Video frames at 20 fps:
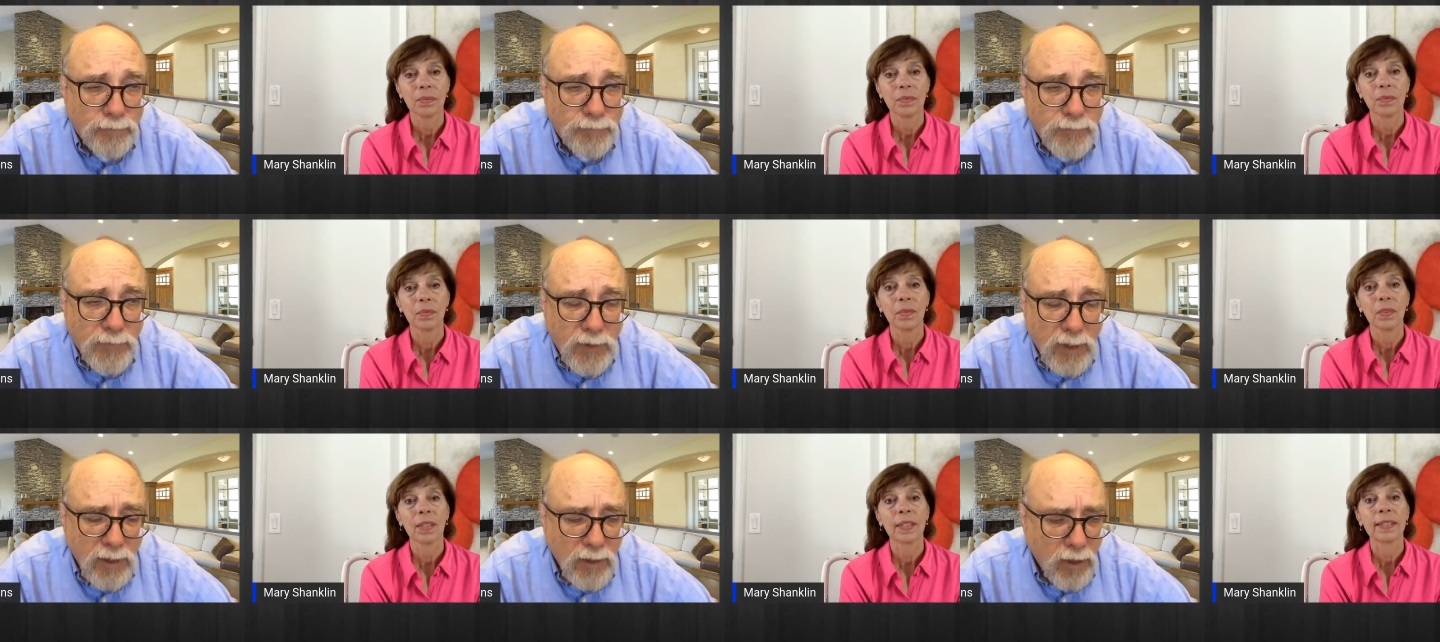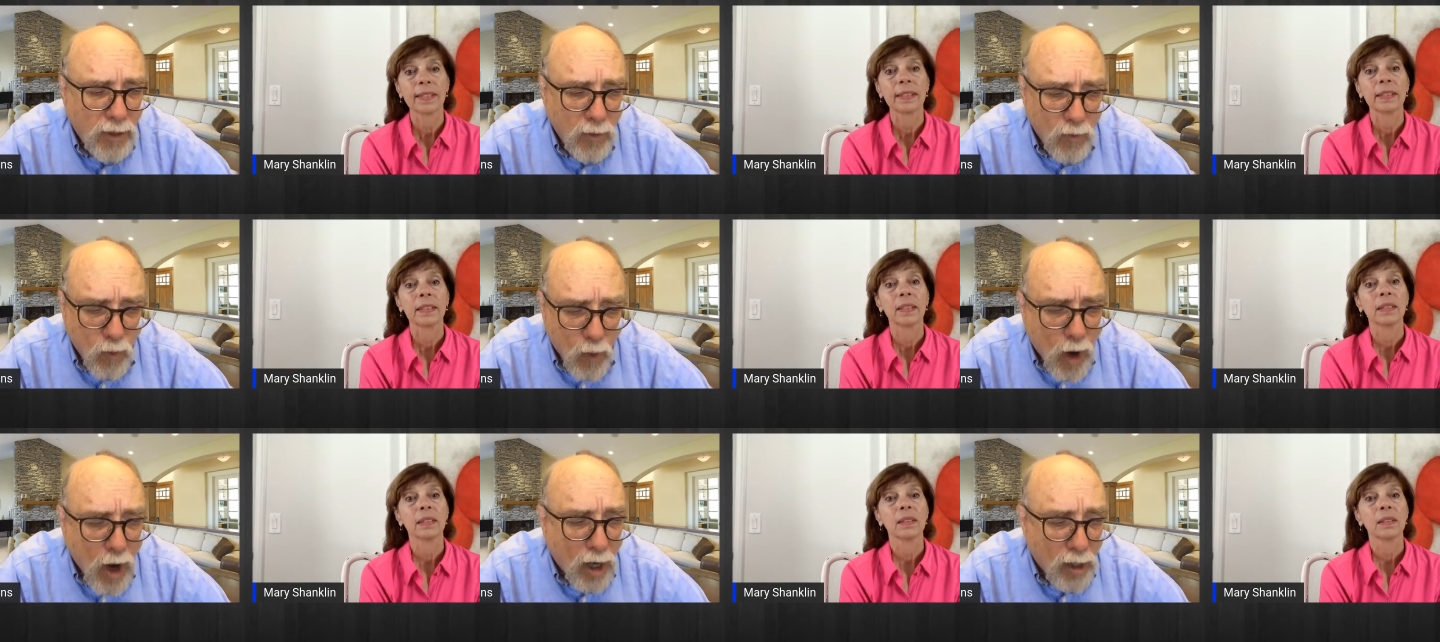Speaker 1: You could
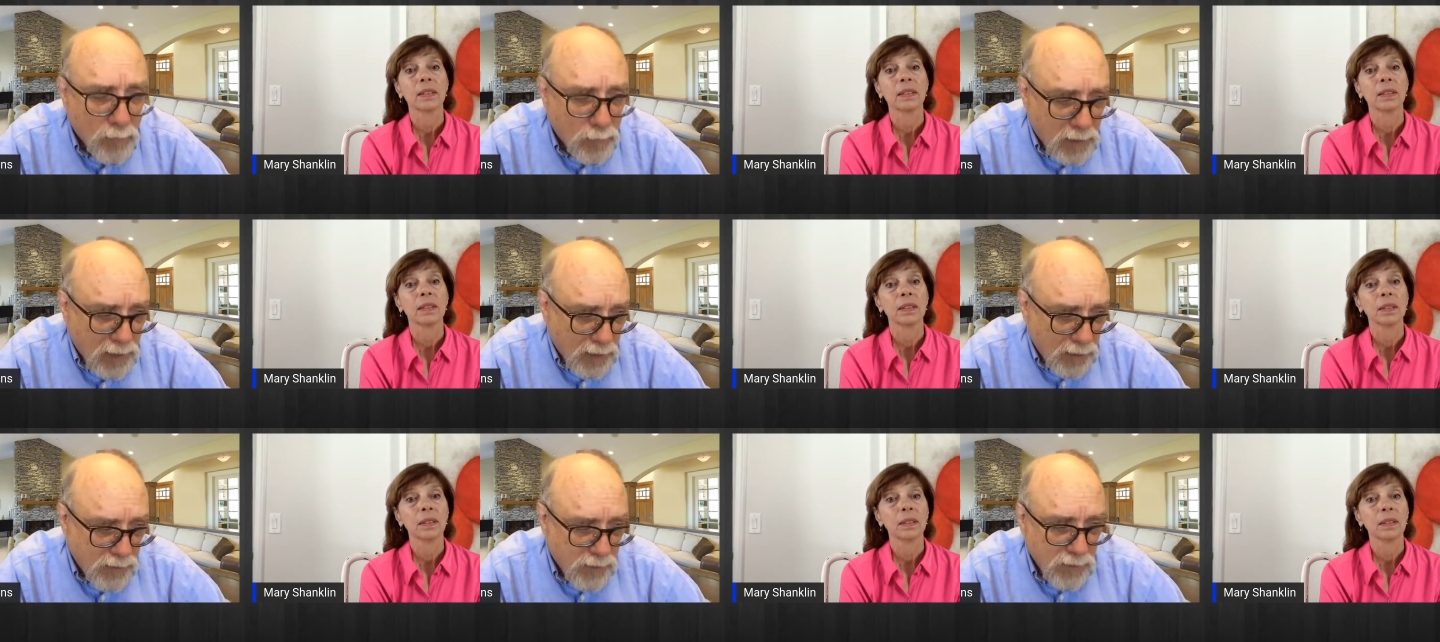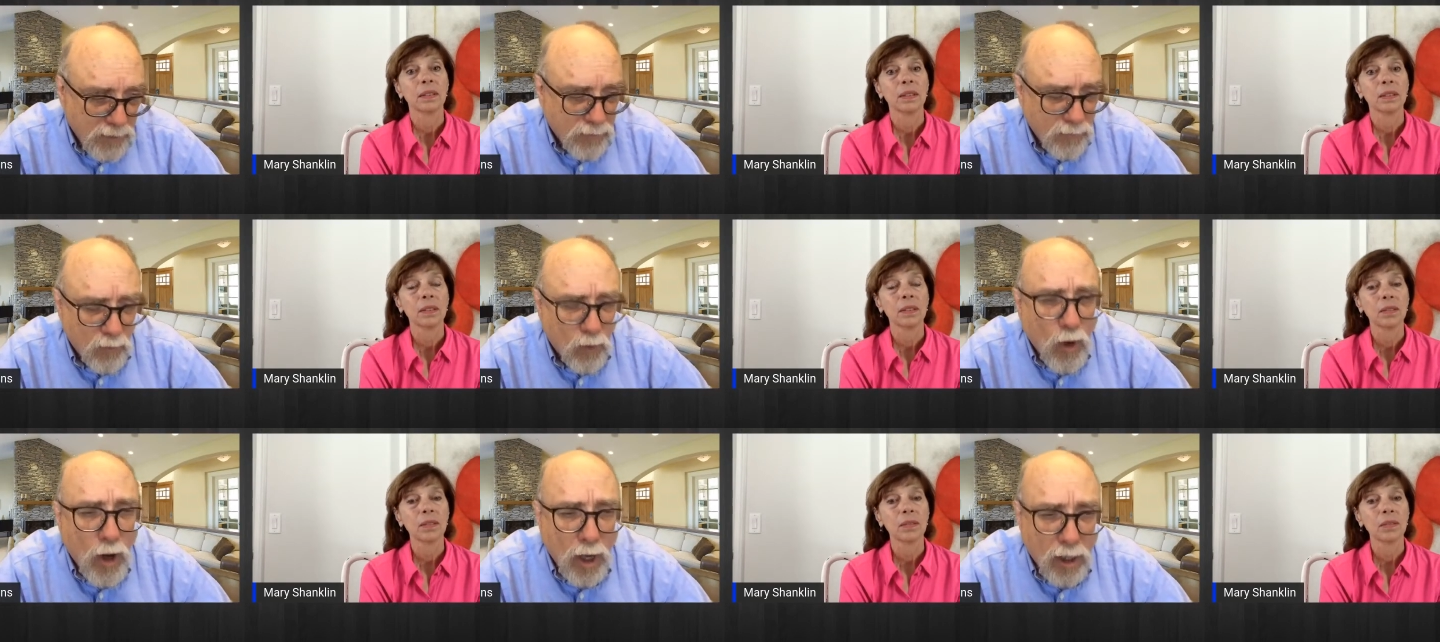walk places.
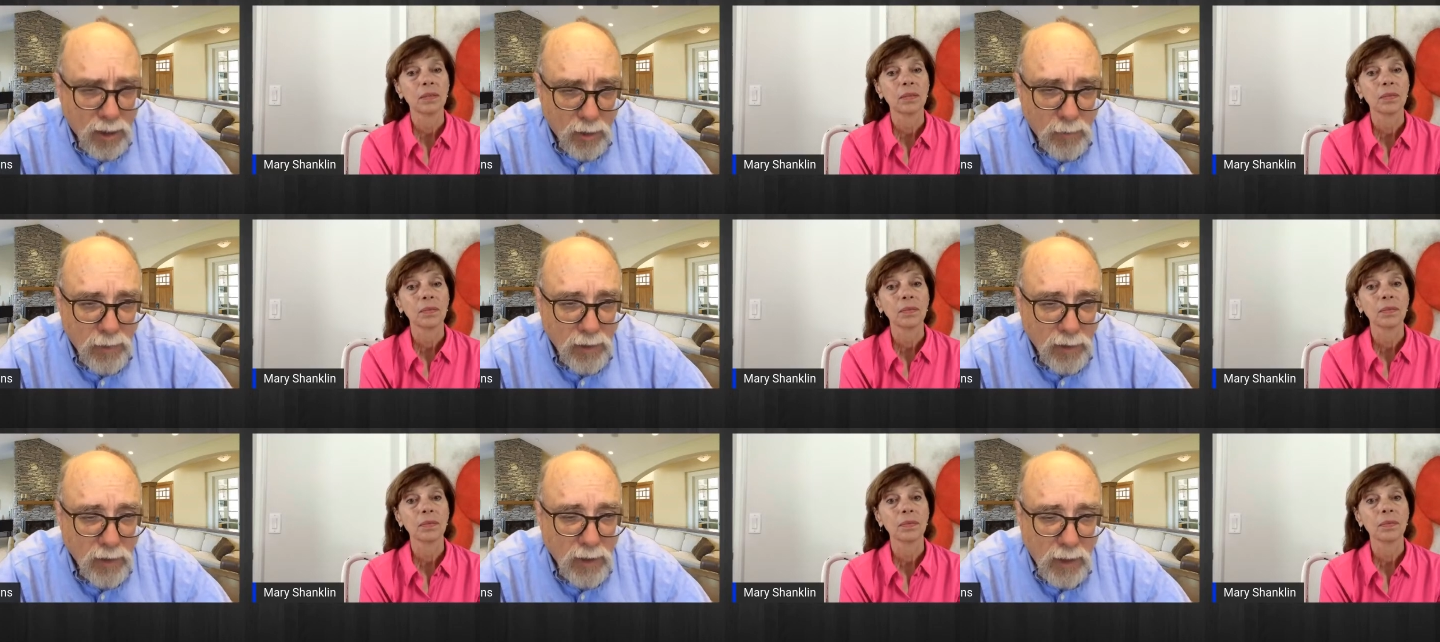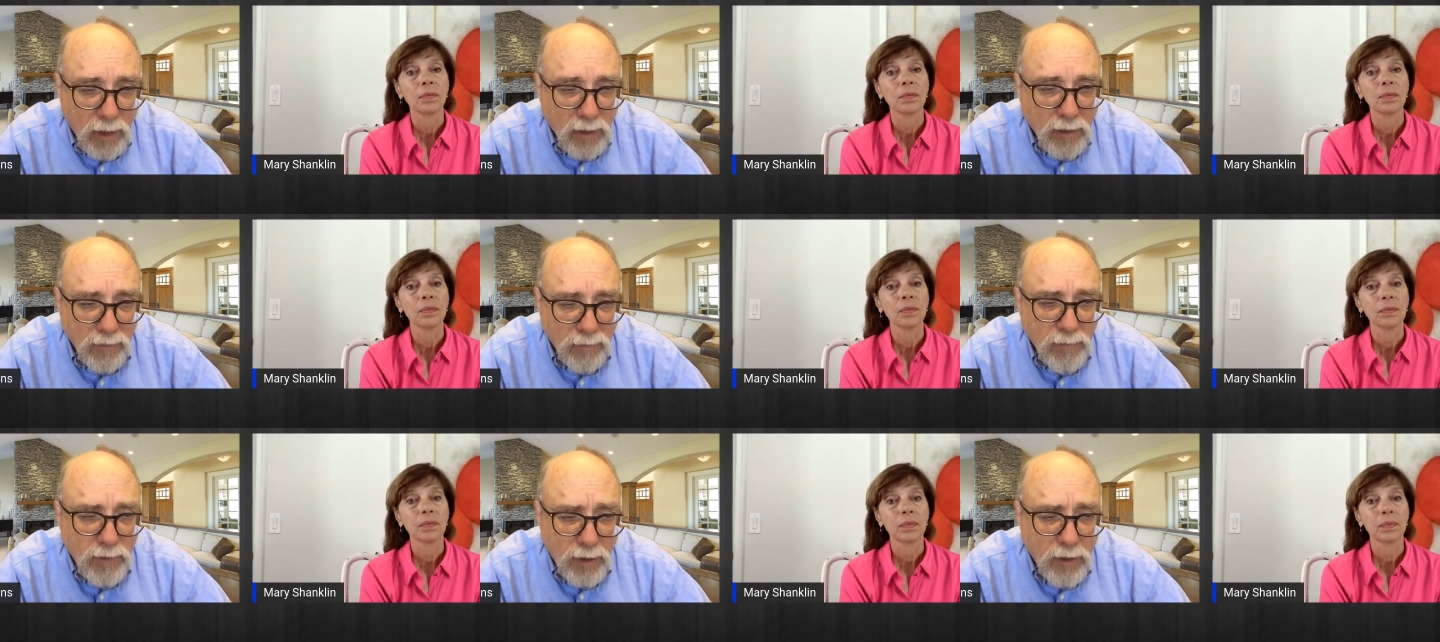Walkable, a uh,
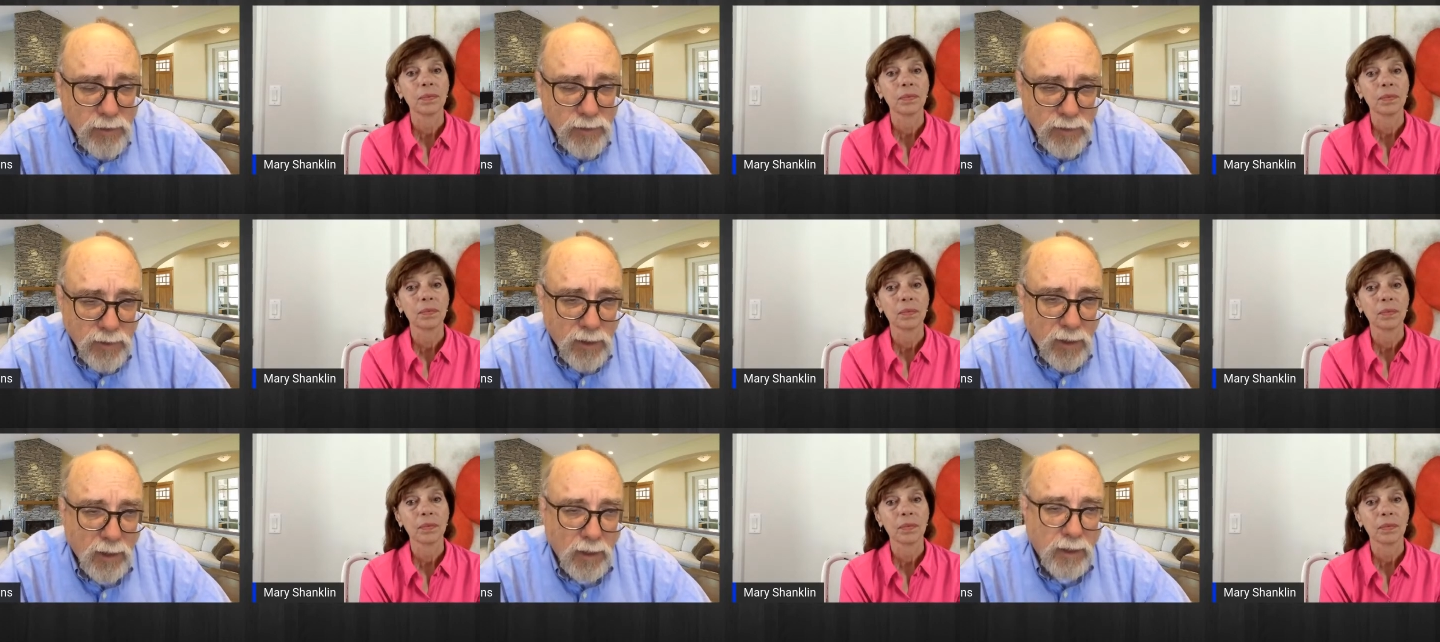huge thing.